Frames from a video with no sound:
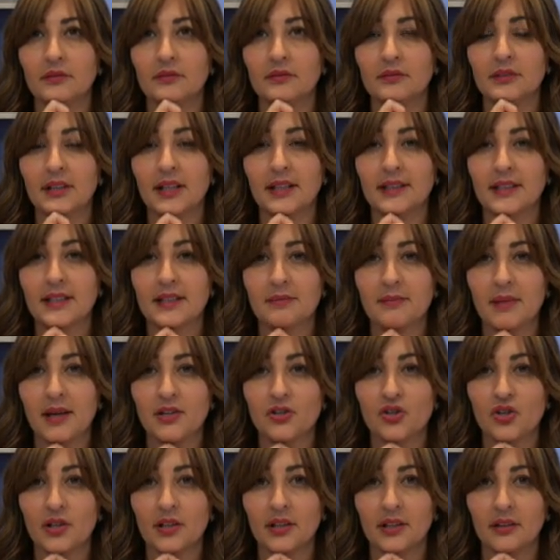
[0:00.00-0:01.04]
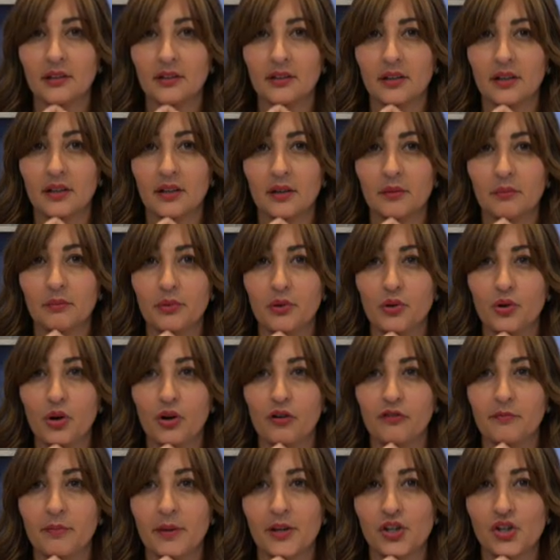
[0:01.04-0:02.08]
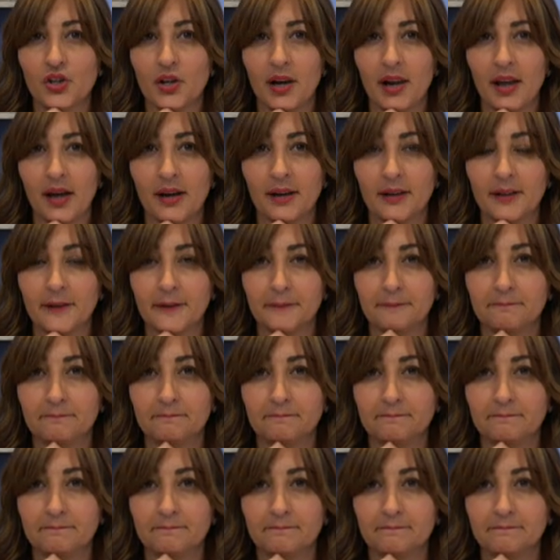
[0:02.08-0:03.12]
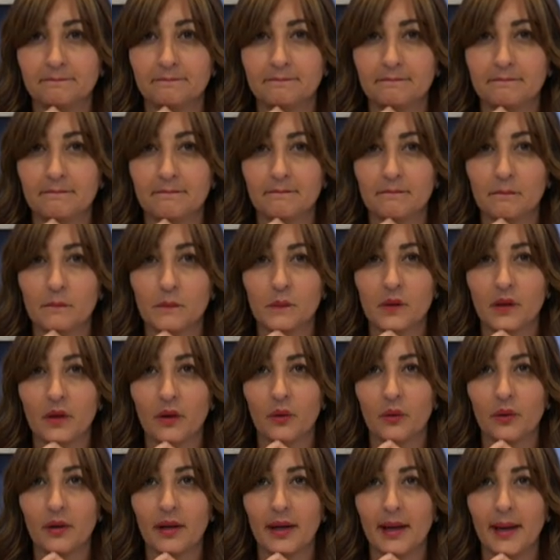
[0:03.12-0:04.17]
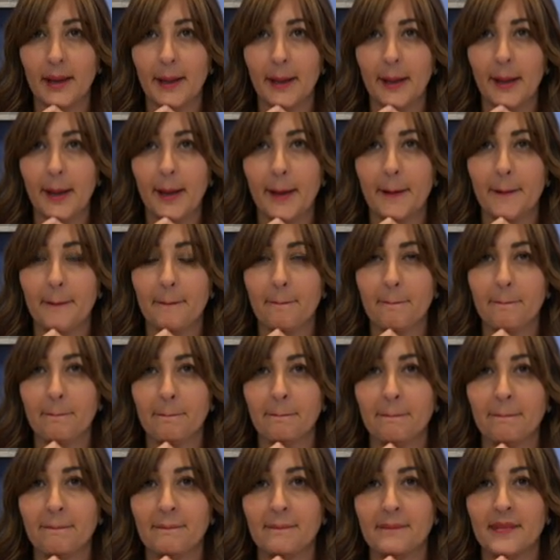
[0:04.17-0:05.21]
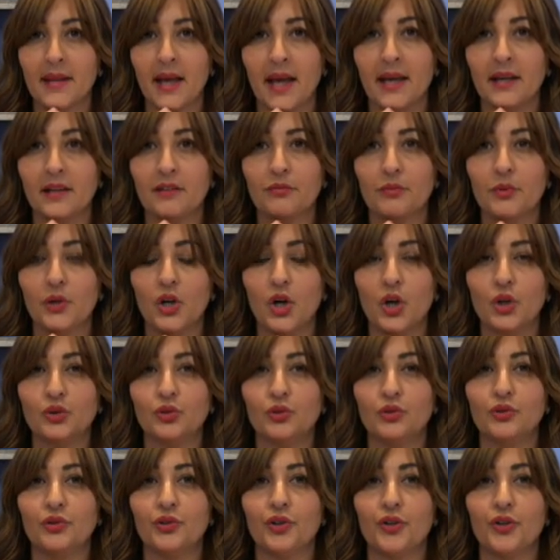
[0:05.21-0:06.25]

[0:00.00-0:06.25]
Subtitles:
that is mentioned in the book of Beshelach. Okay? And if we go to the